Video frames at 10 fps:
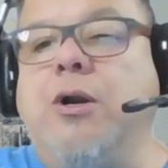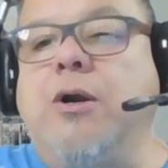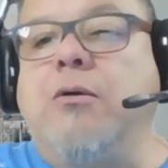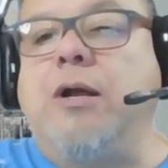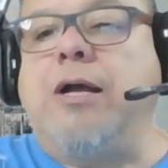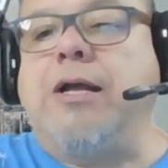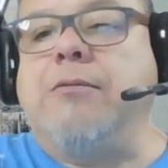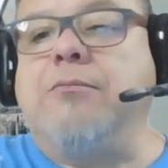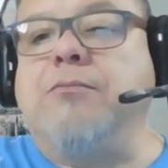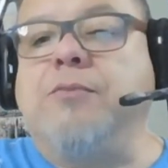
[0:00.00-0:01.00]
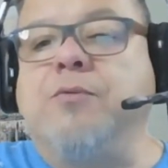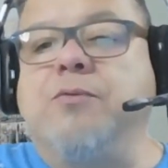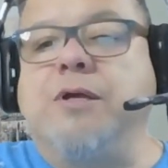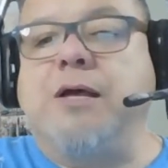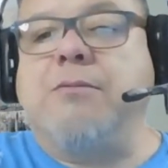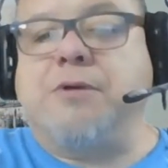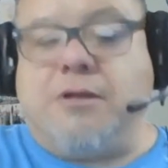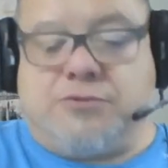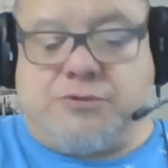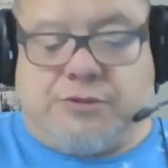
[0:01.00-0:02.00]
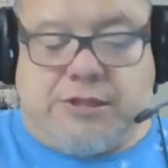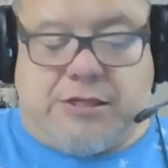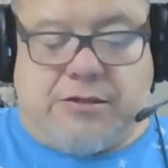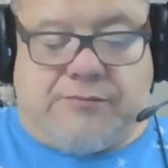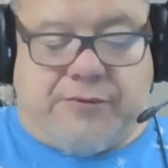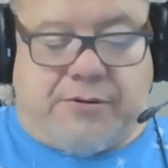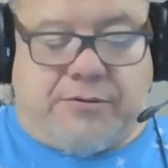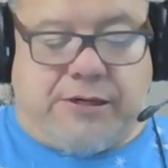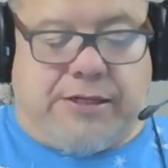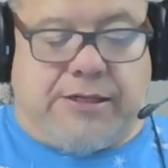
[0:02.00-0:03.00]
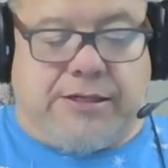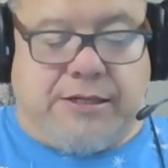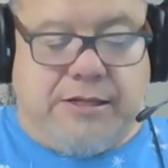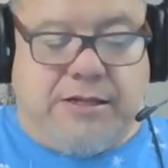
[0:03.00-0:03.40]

All right, we have come to the end of our reading.